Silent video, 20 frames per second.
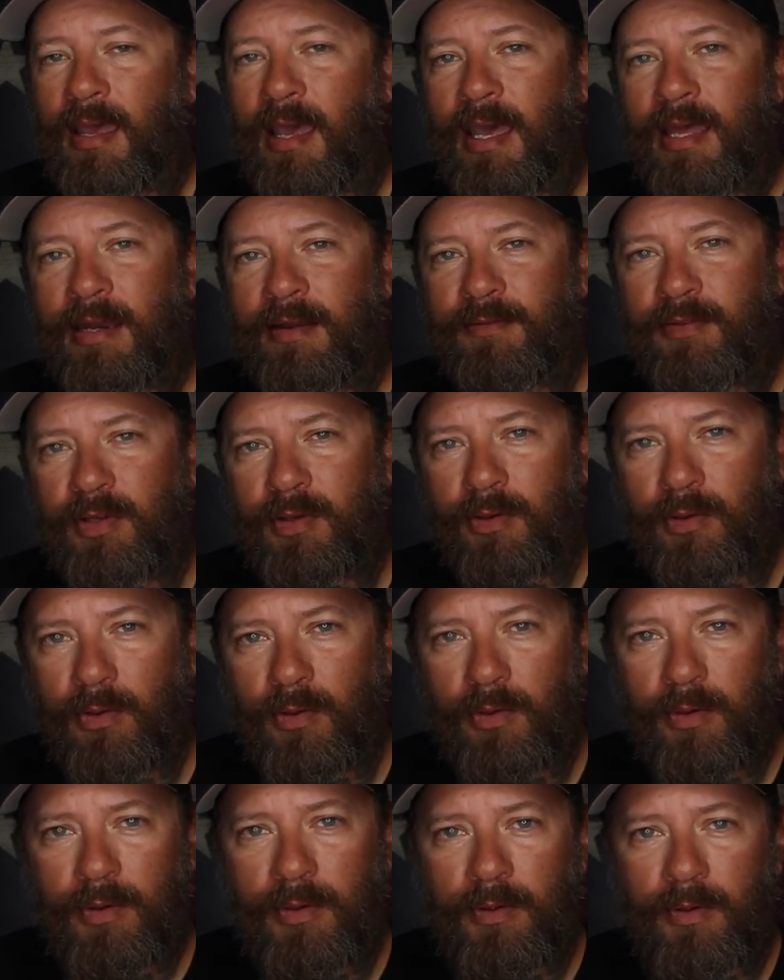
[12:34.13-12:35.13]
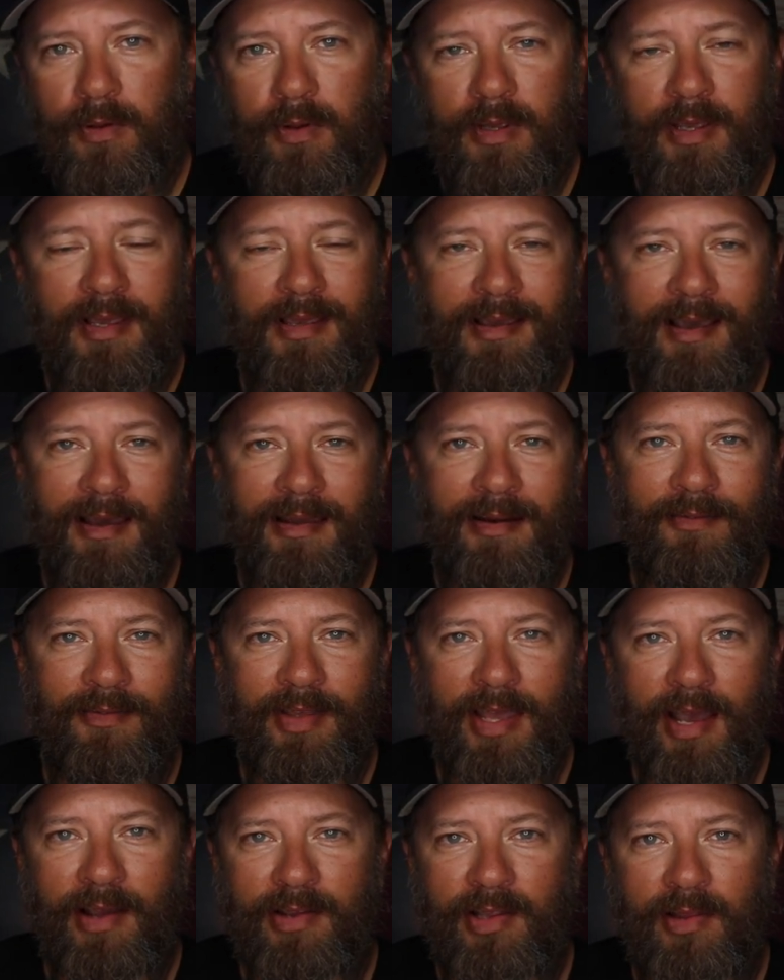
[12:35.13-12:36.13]
And if you kind of
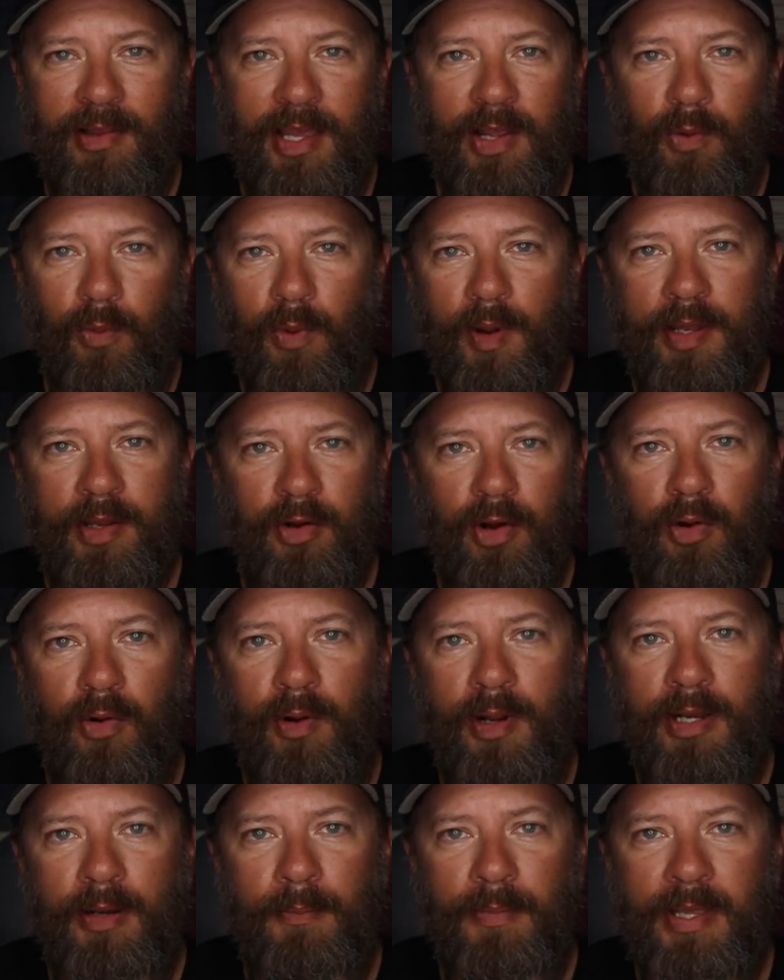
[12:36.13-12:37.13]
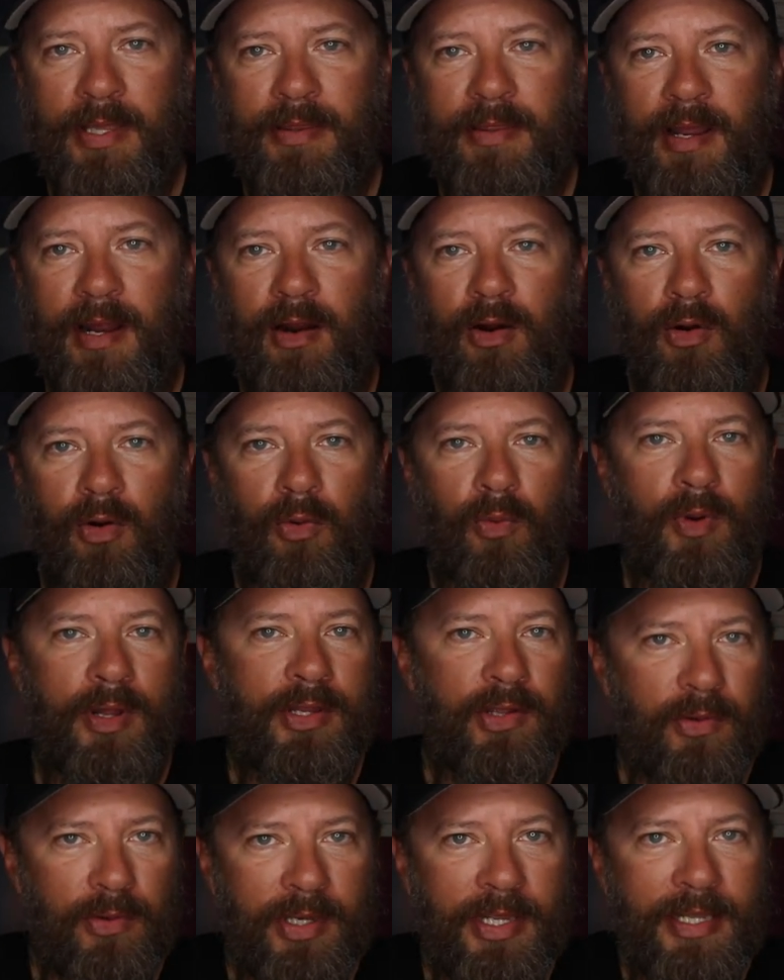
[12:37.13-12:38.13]
calculate when you're going to be there or when
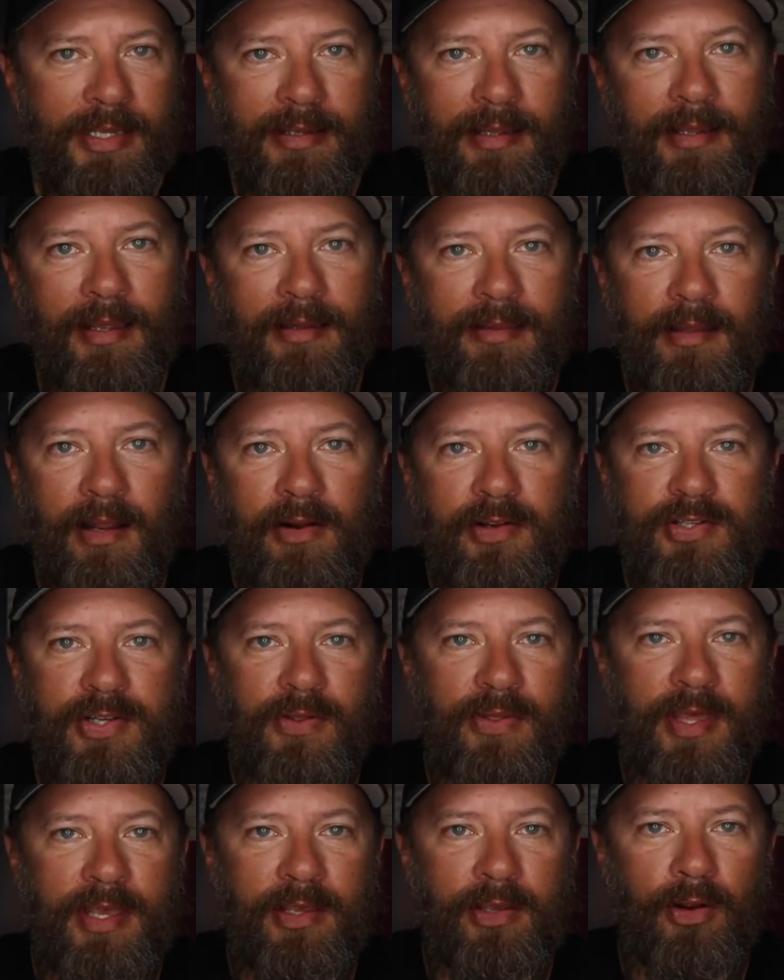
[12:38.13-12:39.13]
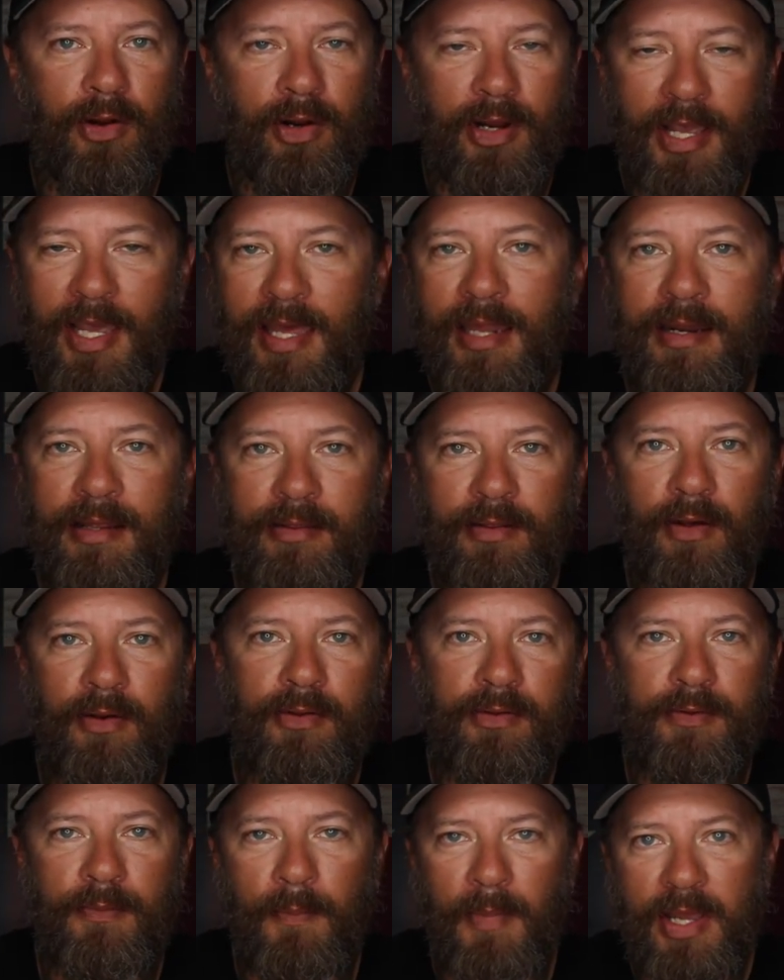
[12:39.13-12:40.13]
you need to get there so that you're hitting
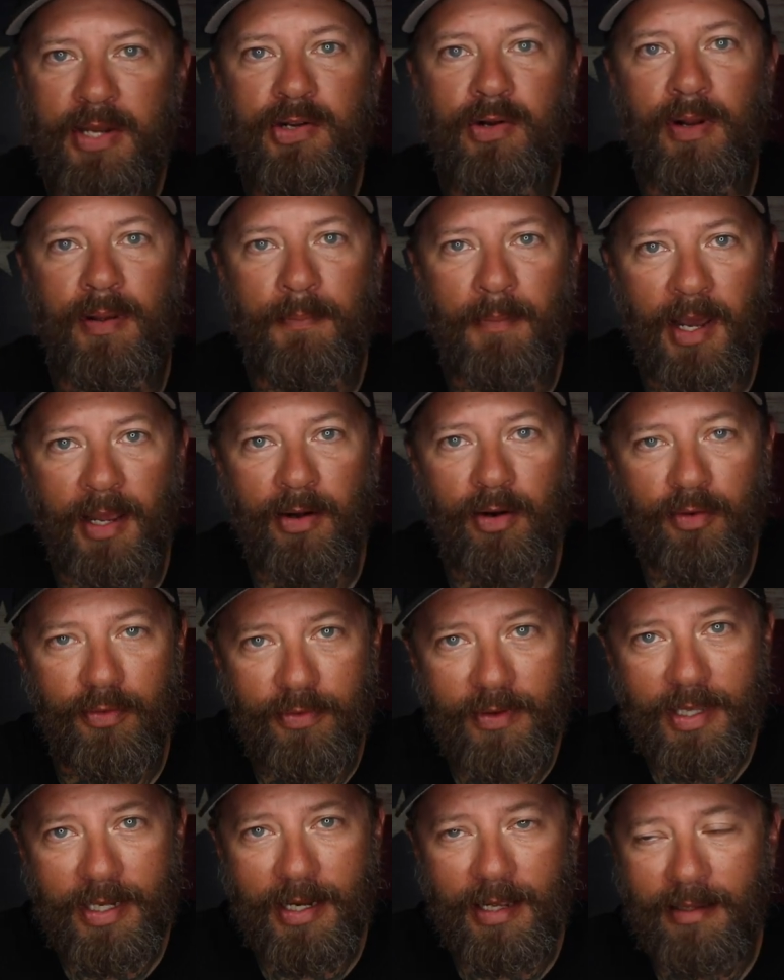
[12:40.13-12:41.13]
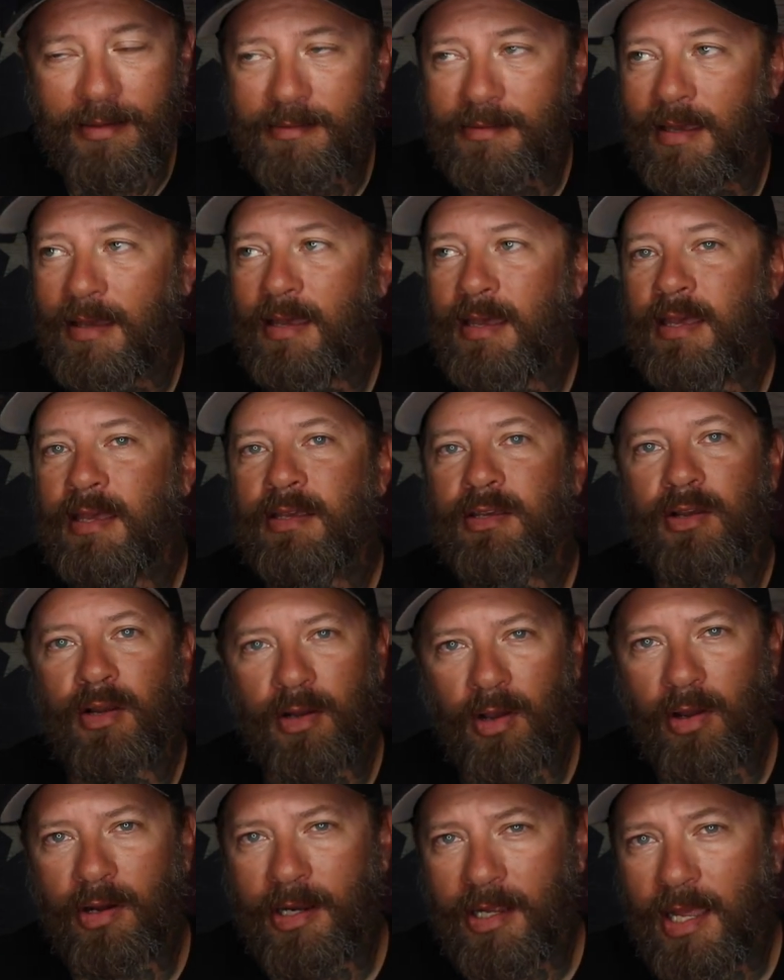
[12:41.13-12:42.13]
those major and minor feedings, you're
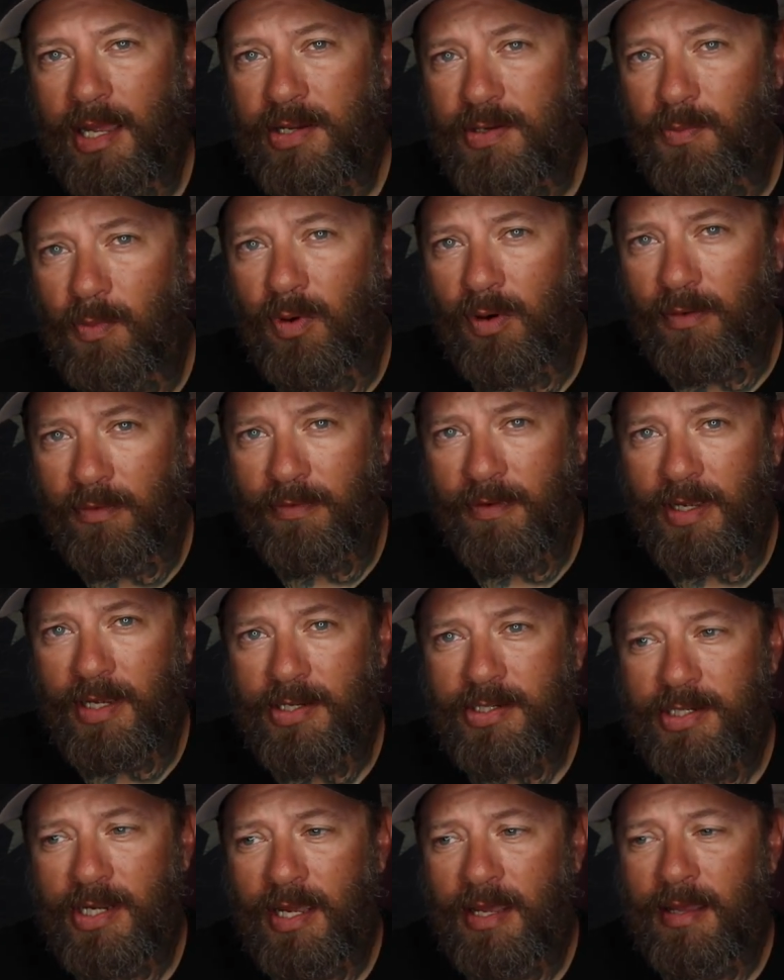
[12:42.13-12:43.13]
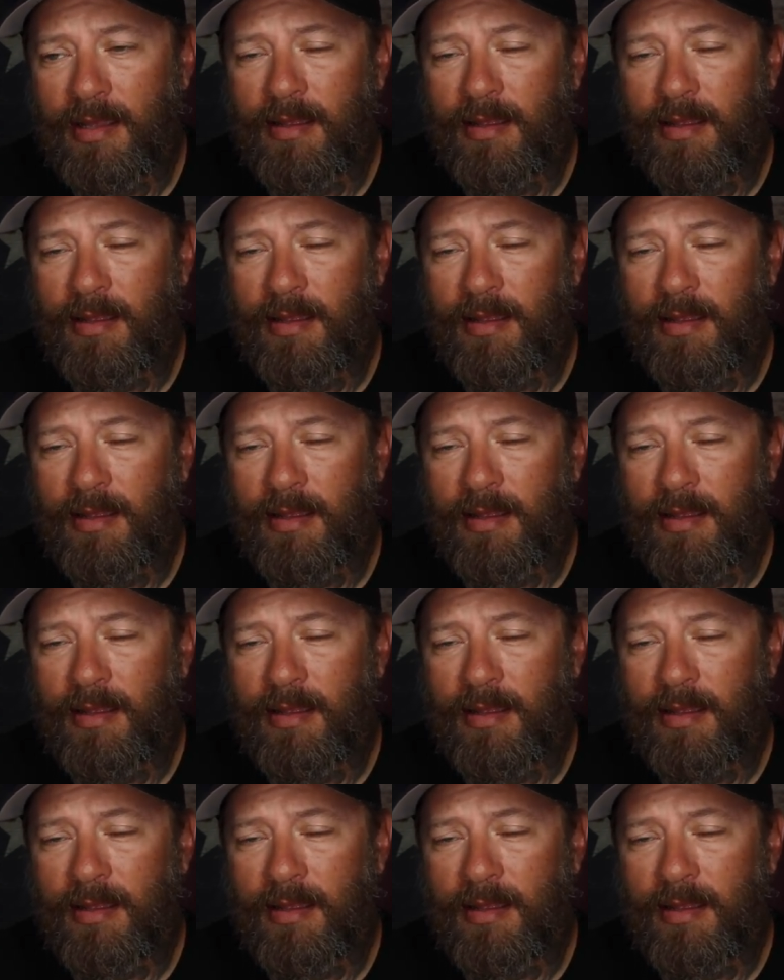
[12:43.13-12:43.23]
going to catch more fish.